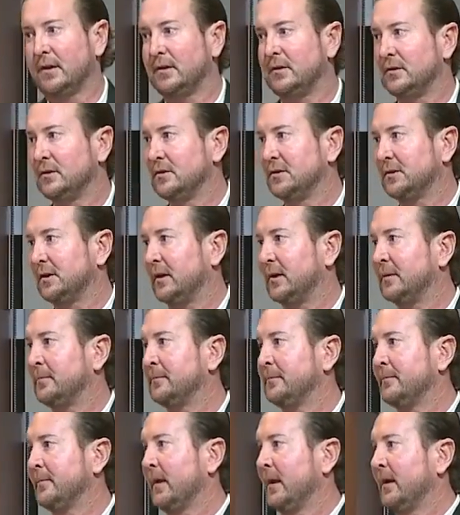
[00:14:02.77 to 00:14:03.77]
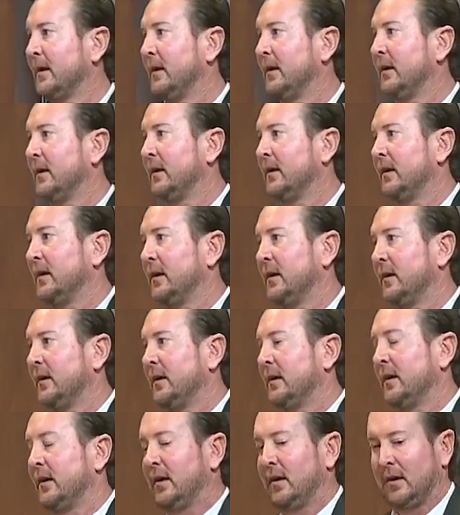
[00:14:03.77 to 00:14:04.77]
in Tucson.
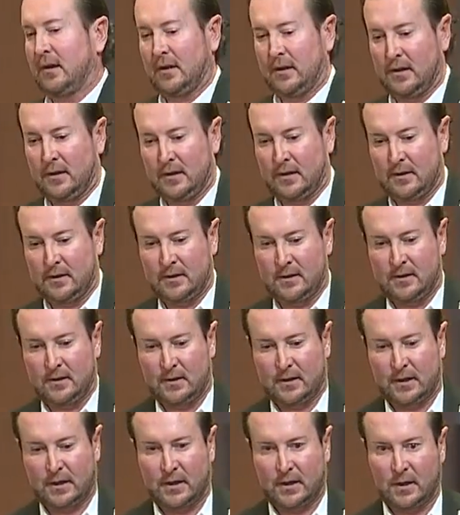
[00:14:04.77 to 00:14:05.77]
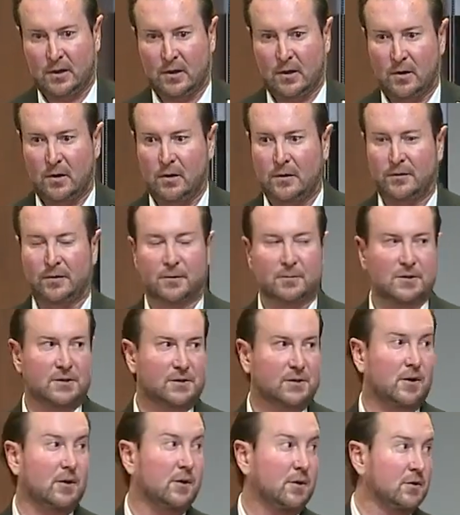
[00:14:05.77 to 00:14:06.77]
And I got a call from the
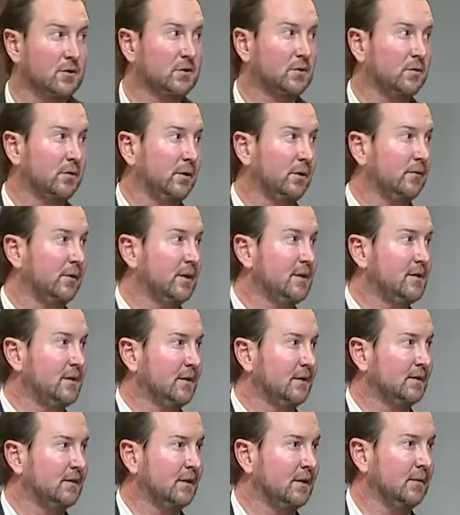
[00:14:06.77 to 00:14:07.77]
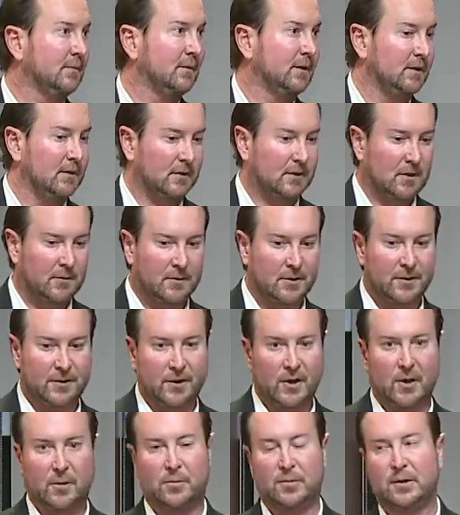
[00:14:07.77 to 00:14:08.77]
Star Nursery racing team to come on
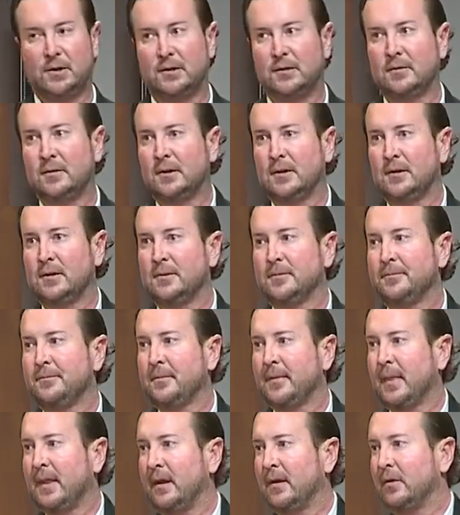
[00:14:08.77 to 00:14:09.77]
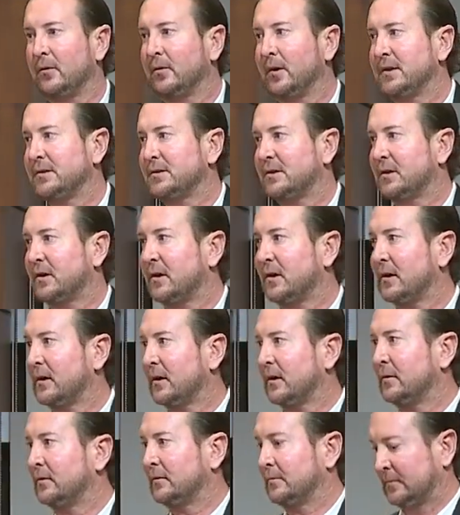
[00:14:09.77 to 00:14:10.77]
up and you know race the
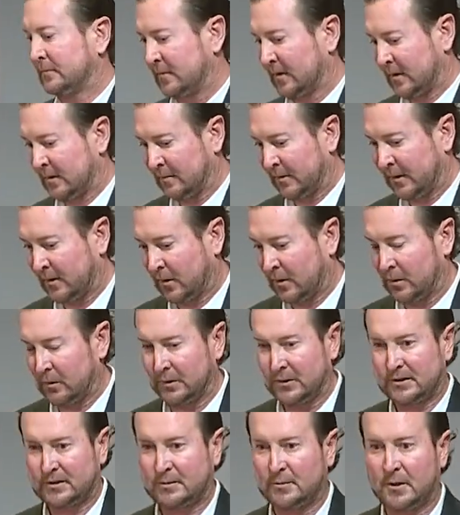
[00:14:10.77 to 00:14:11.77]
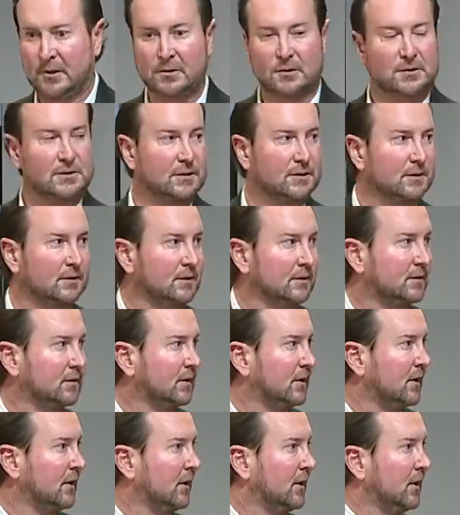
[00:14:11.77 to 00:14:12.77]
car. And I'm like, holy smokes, this is
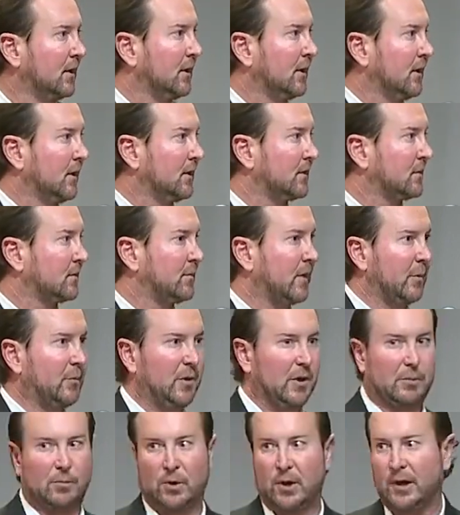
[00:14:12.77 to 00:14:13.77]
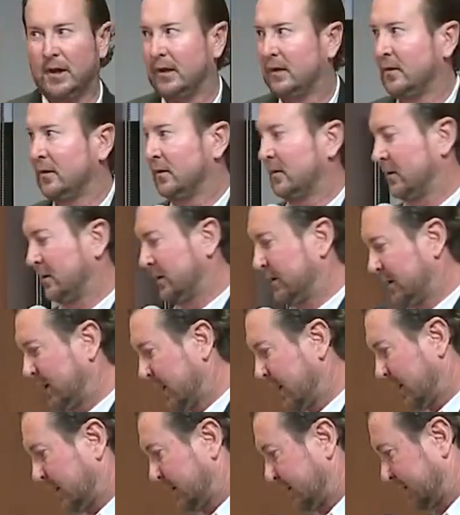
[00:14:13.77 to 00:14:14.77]
this is my big break.
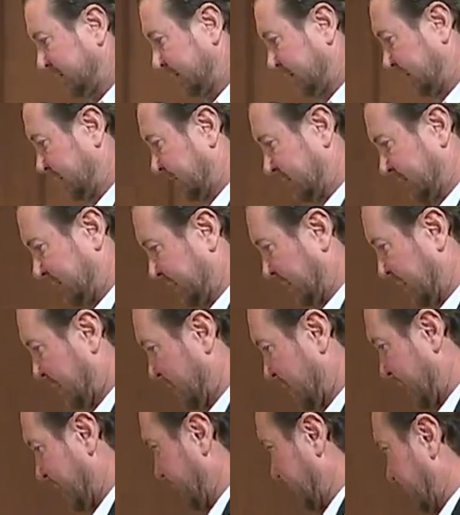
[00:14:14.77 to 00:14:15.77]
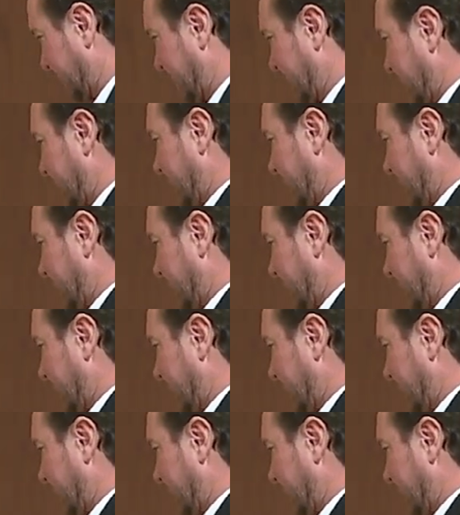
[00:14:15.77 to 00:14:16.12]
yeah, this is this is incredible.